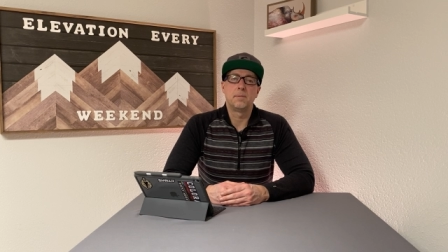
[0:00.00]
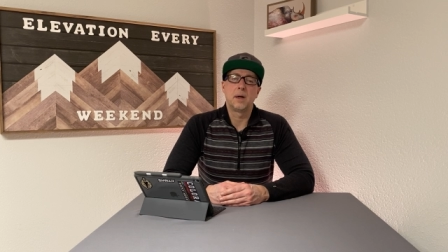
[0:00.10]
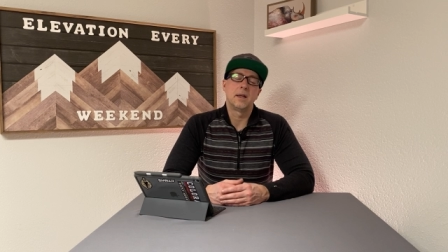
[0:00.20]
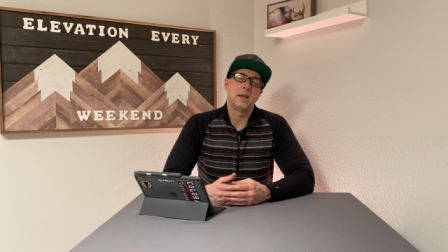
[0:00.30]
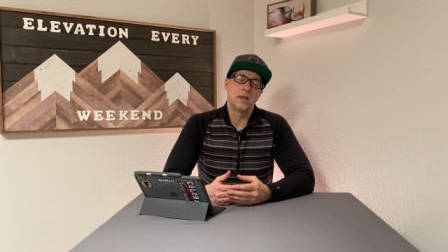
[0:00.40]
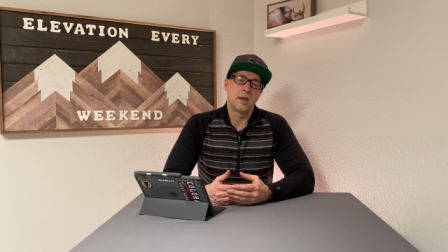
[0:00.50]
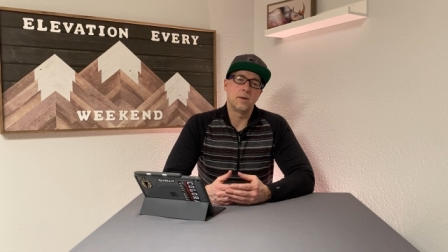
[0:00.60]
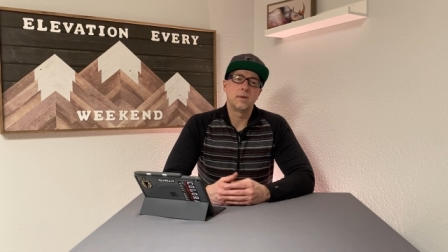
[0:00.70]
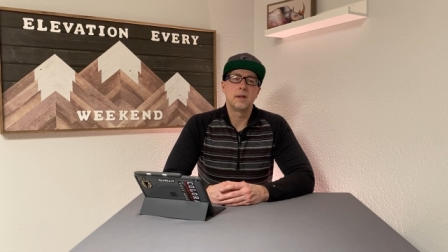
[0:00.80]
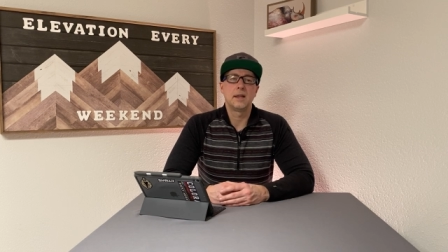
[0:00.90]
But
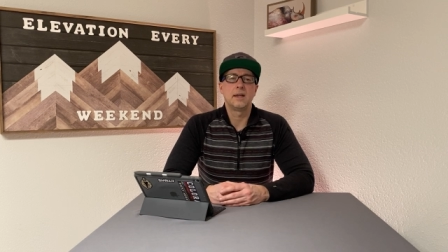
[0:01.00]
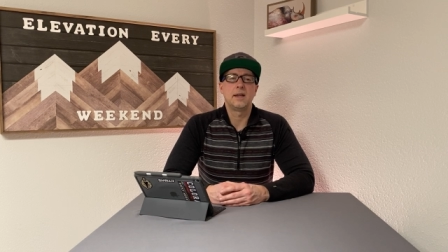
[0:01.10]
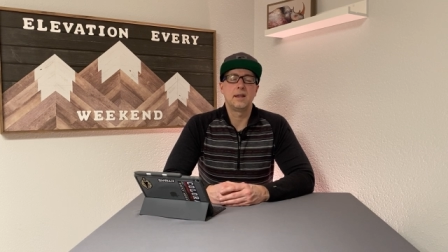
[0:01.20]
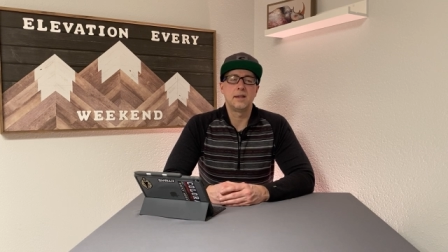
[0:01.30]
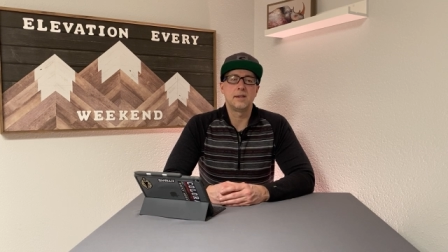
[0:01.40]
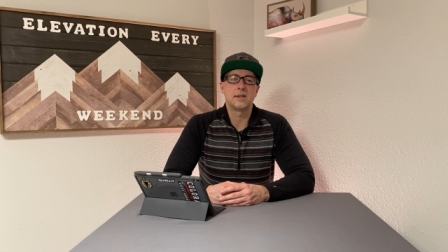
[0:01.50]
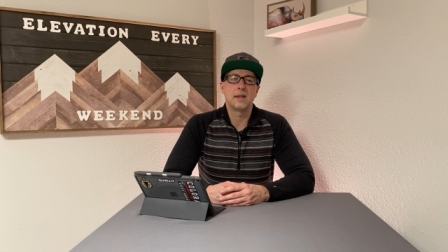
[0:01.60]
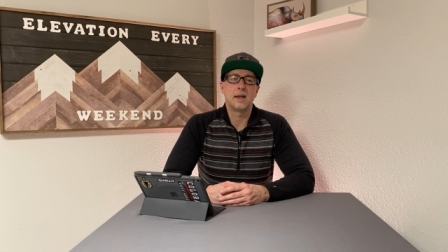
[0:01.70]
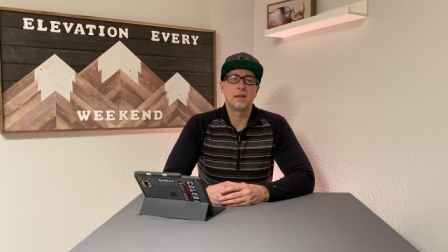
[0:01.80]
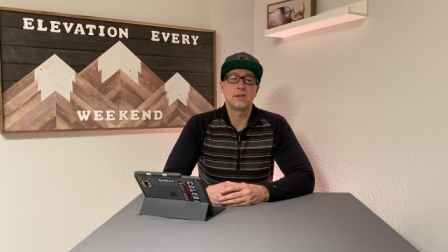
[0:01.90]
it is
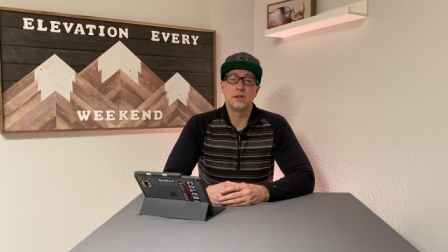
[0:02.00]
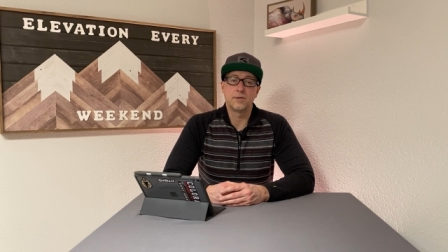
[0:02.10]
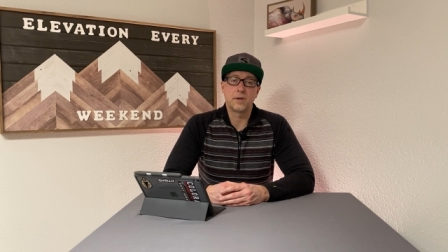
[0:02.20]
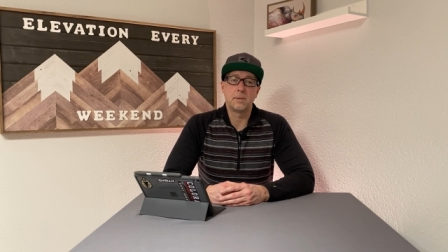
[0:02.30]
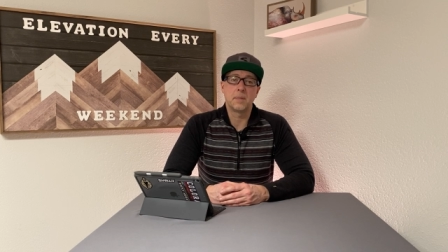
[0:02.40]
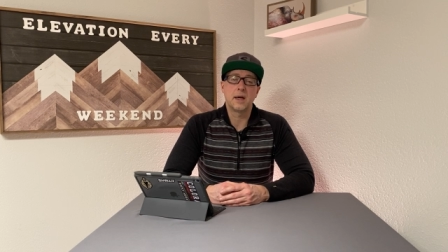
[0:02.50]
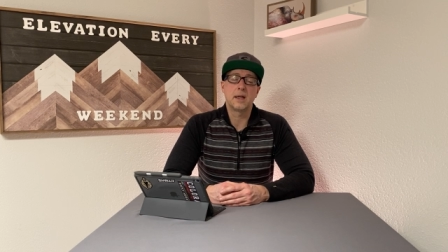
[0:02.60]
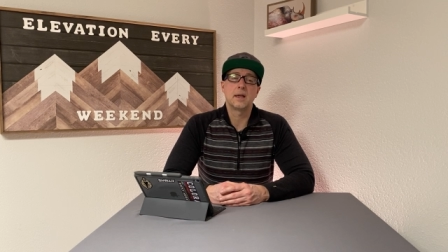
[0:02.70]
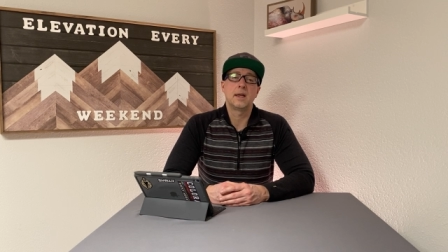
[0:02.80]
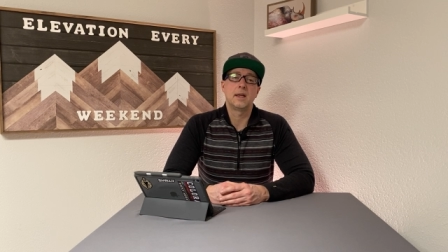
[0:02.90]
a steel frame
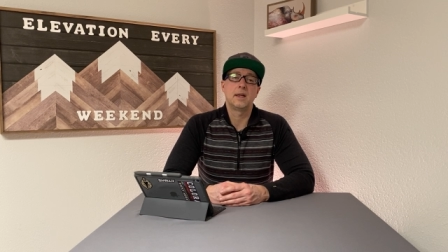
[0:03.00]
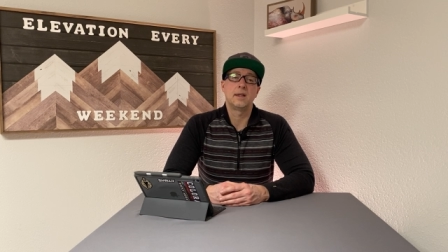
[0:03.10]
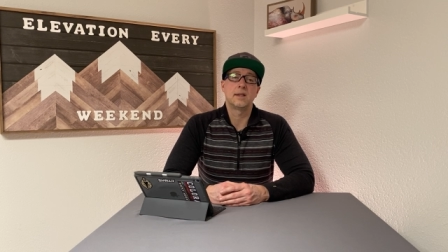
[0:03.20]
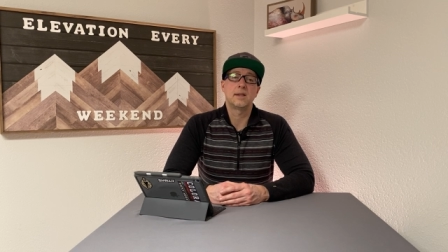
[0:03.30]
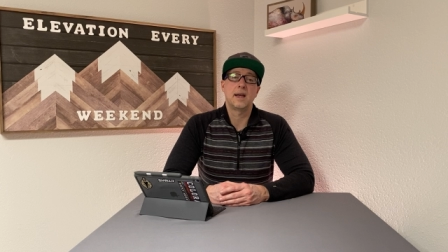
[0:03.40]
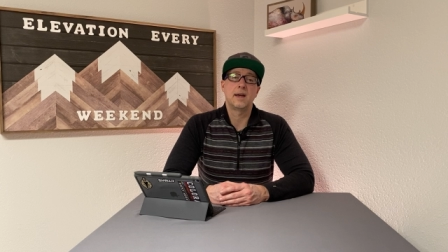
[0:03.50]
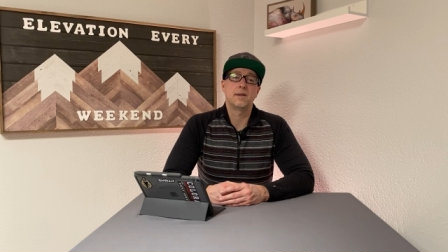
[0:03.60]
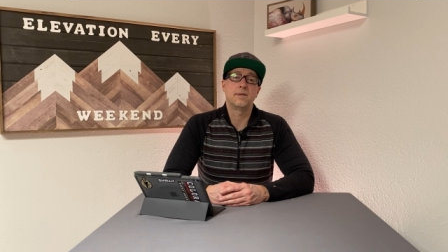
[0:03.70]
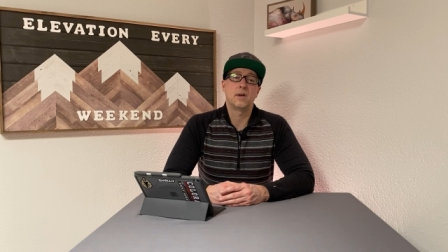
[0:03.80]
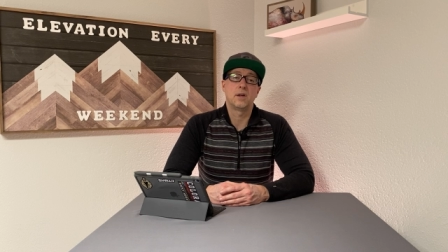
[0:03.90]
bike, and it does
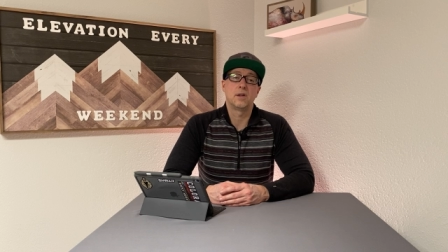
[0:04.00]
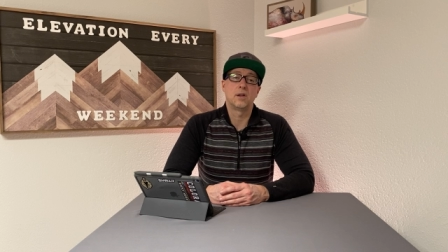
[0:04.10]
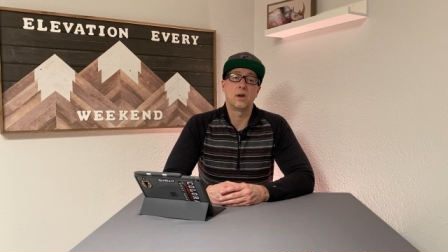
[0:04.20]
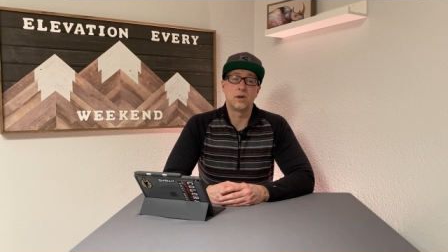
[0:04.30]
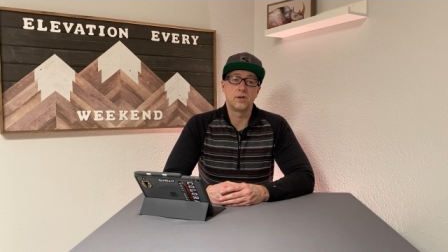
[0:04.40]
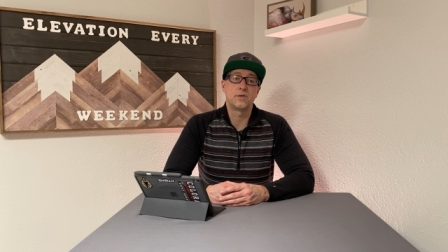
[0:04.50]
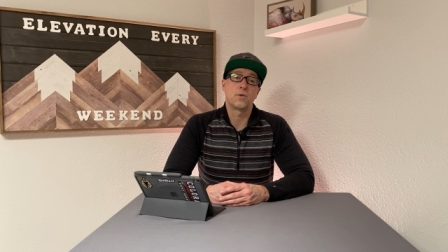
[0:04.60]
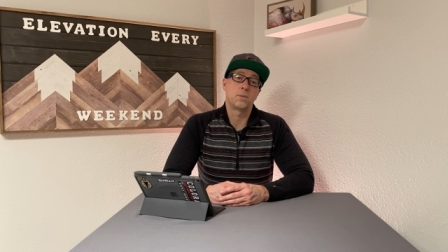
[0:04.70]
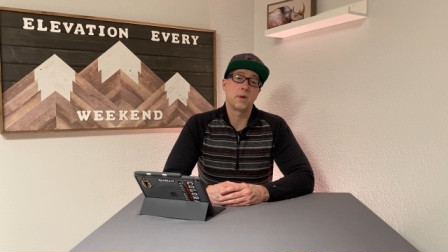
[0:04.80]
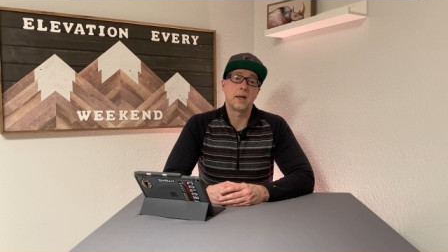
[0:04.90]
have large
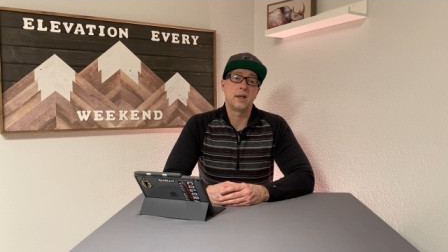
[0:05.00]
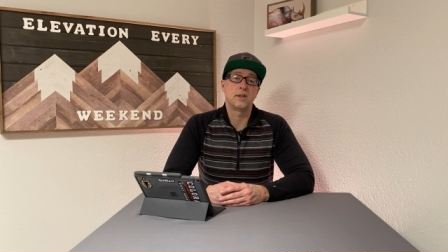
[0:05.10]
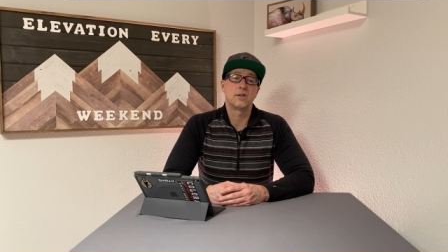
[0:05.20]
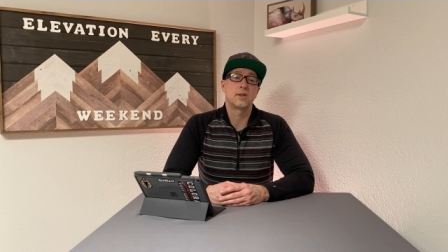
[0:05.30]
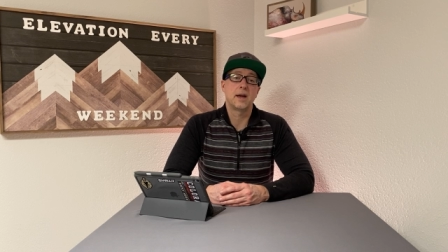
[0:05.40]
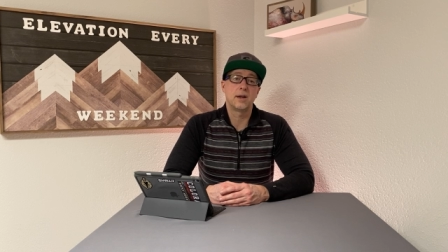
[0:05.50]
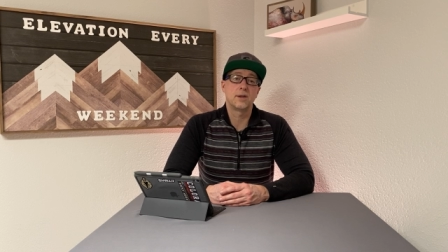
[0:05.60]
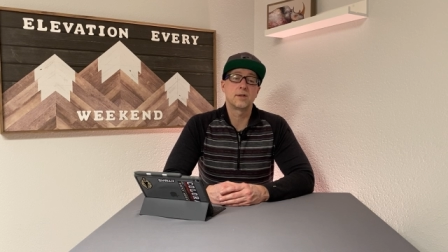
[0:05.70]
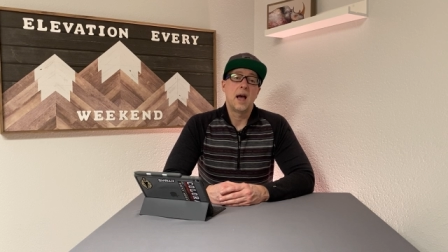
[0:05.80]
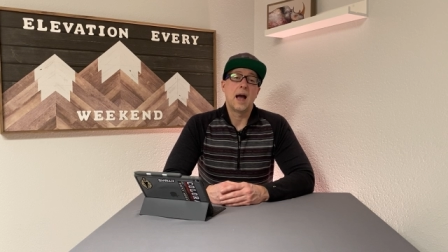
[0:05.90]
4.8-inch tires.